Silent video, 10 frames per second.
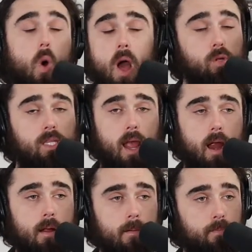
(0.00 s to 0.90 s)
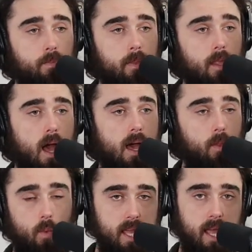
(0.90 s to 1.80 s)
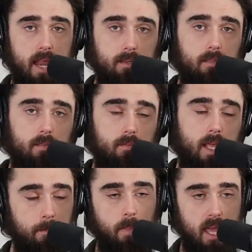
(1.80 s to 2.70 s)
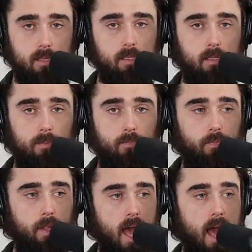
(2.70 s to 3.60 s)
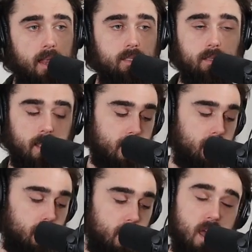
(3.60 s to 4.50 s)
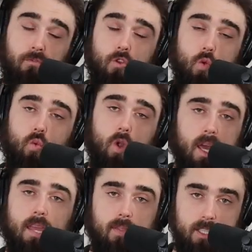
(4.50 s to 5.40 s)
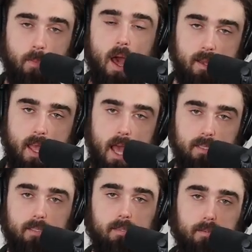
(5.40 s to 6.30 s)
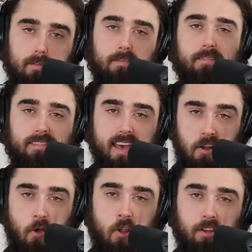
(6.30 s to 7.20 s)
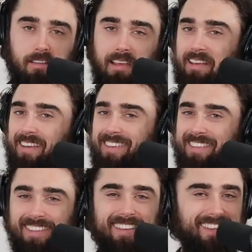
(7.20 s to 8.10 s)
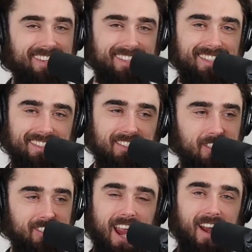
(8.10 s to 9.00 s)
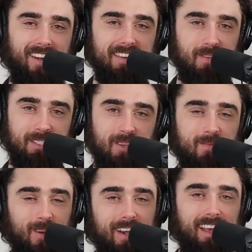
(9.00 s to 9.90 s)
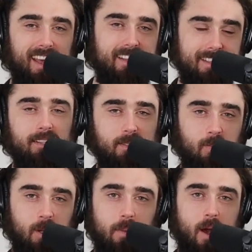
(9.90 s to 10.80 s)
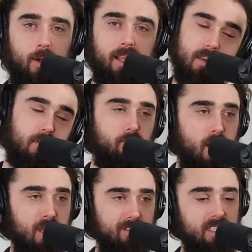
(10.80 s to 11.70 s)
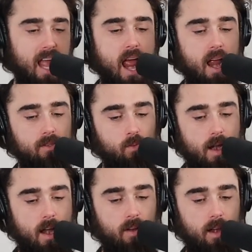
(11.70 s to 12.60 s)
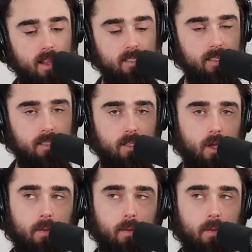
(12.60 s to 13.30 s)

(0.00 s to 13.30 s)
Go out there on the weekend, get pissed, and if you like this podcast at all, share it with someone, tell someone about it, give it 5 stars wherever you're listening